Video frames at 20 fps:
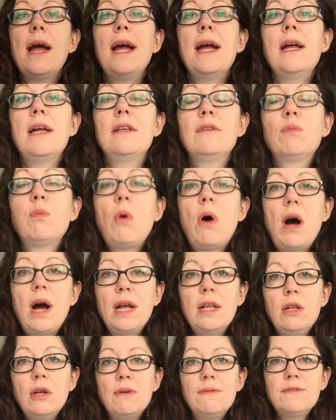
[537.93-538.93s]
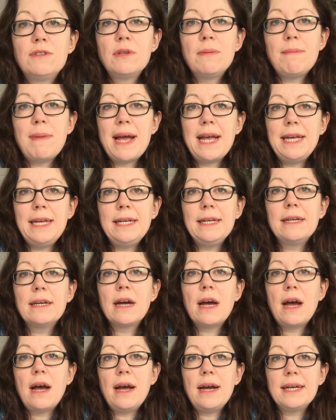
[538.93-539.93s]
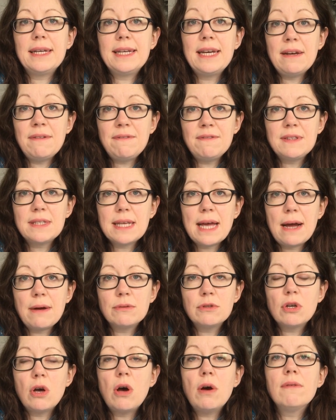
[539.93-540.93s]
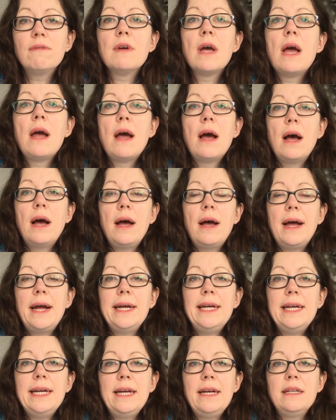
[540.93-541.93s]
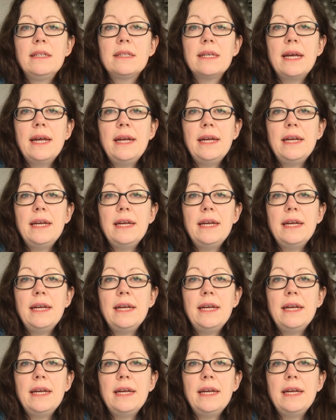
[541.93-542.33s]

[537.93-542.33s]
It's what I love to make gifts out of. It